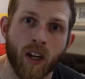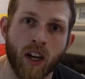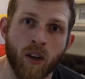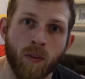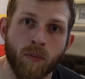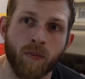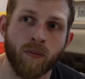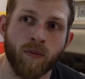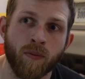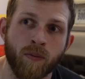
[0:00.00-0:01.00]
I don't
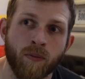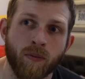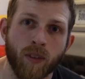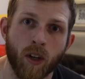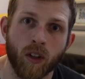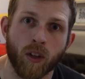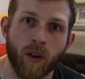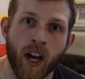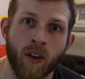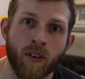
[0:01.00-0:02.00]
look
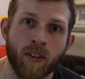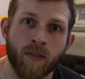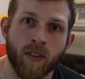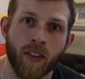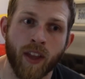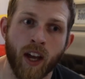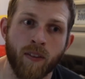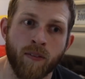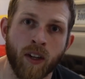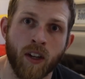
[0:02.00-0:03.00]
around at
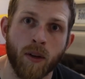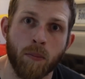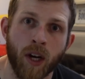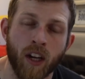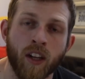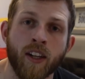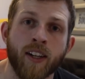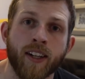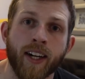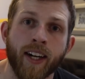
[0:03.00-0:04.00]
that. But
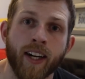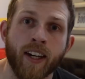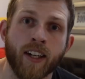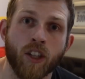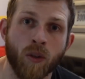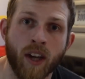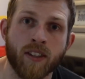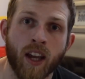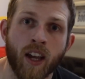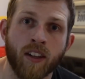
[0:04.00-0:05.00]
you guys
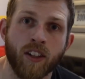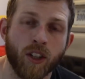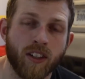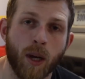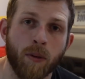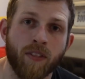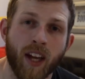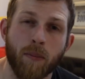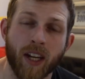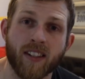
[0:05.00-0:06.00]
can. You can tell me if
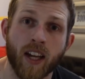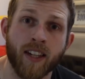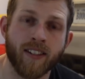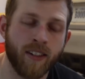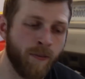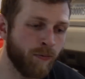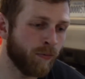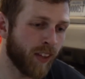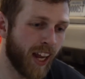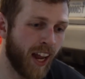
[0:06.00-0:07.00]
that makes sense.
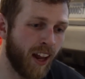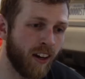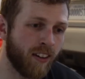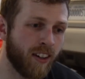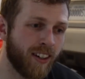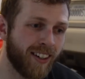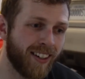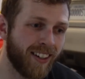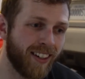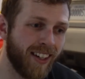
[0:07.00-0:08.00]
And
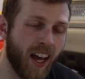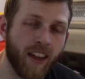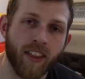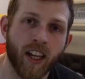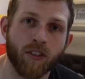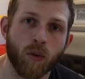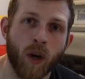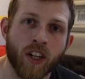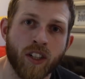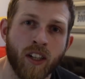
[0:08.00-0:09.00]
yeah, thanks for
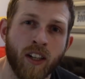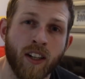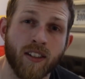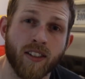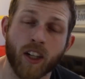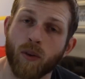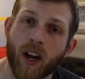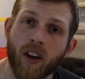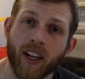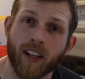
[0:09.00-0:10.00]
watching. Stick
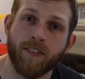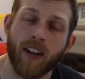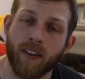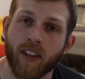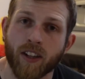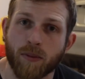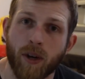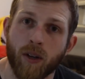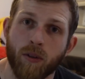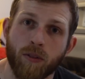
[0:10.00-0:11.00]
around. I got a 5,000
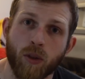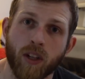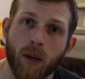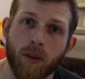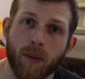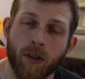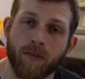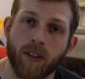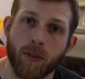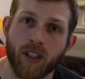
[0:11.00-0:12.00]
mile review coming. I'm gonna
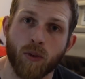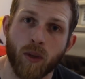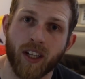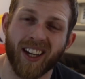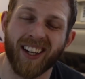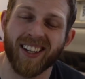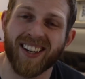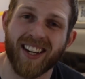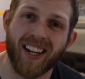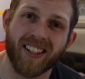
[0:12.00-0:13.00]
film it this weekend.
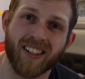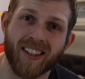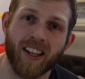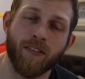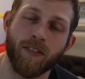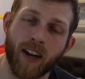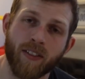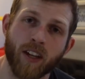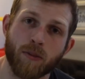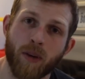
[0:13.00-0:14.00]
Just hit
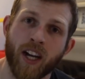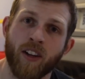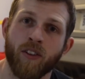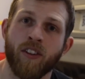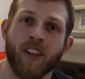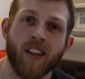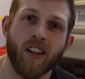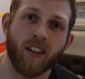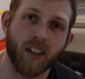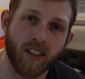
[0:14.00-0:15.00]
5,000 miles.
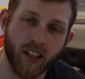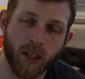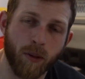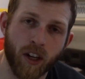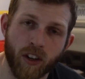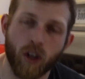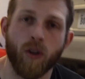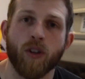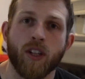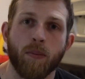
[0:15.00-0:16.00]
I'm gonna tell you about all the
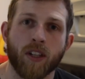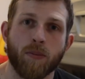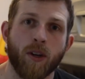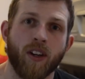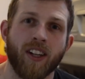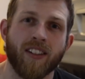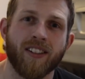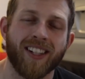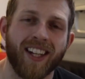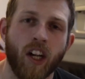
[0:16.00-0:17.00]
ownership
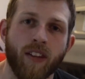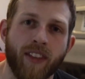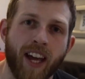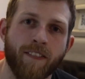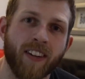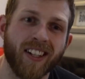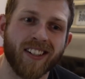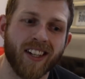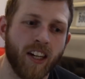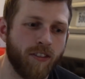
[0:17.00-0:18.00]
experience and all of that fun
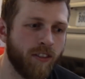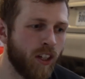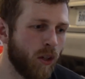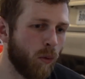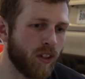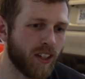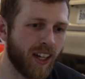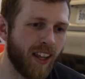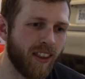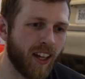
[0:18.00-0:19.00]
stuff. Once
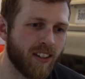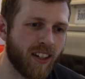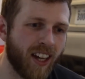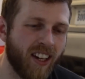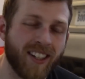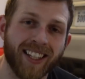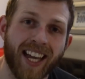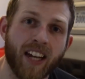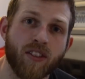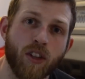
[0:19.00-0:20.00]
again, thanks again to
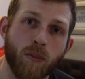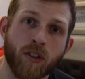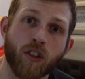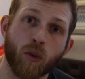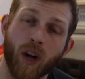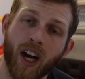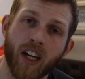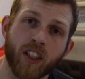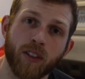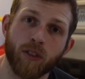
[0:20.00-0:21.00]
Last Human's
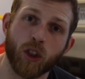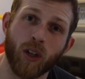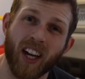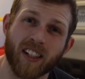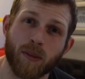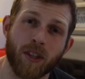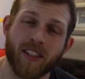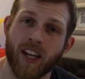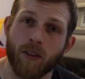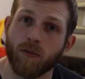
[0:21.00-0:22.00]
Garage for trying some of
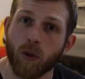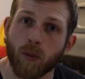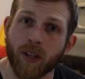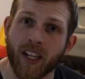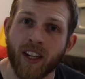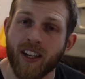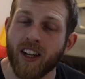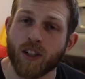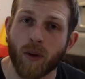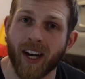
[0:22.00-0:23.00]
this out for me,
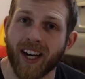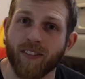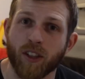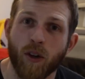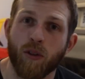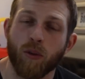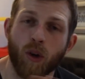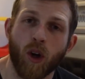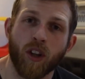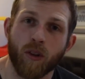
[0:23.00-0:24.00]
so I didn't have to go through
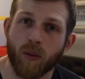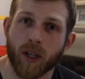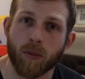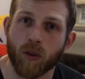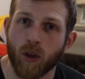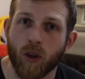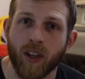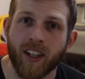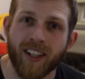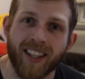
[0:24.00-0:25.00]
all of the
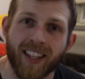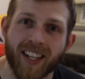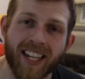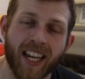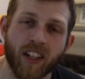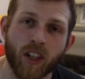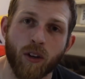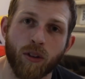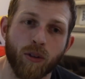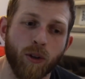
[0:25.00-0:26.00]
rigmarole that he had to
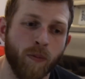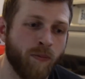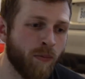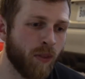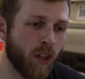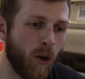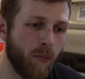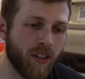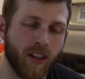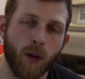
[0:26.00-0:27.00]
go through. Hope
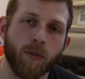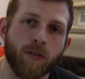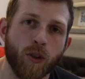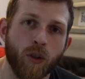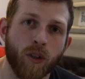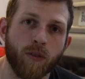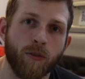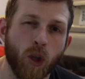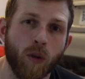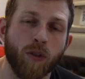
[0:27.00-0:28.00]
this helped a few
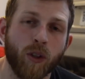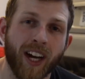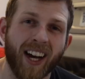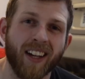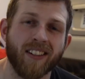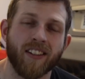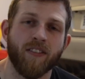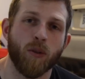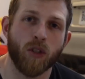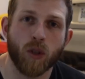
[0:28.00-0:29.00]
of you guys.
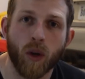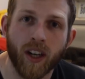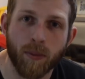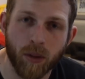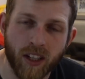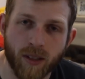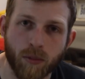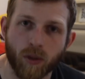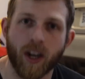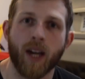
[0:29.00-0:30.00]
If you enjoyed it, please
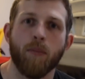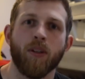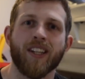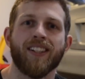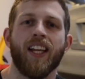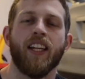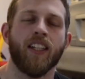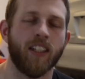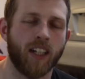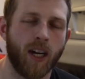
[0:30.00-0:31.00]
subscribe, please like
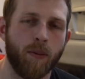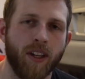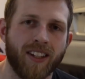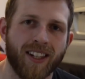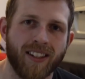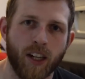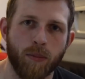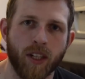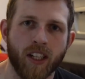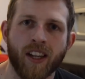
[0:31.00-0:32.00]
and comment and tell
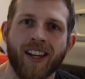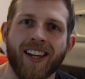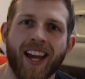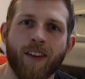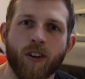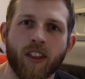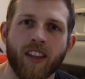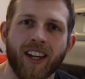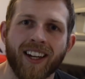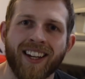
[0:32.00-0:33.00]
me
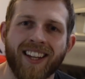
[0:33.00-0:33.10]
everything